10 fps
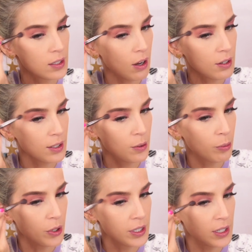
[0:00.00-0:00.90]
It's also
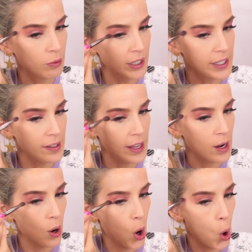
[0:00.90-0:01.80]
important to really
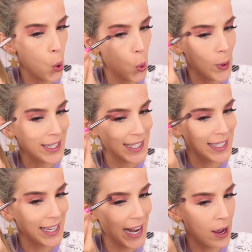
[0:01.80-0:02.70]
like
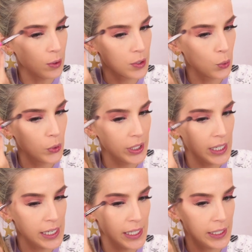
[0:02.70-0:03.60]
whisk it out,
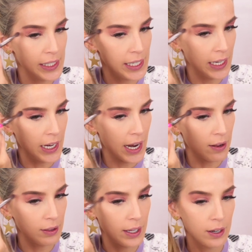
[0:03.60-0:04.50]
really get it
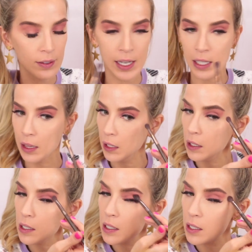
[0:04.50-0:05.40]
out there like
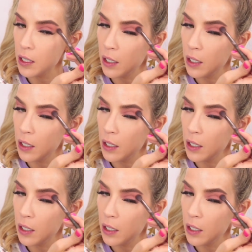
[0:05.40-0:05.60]
this.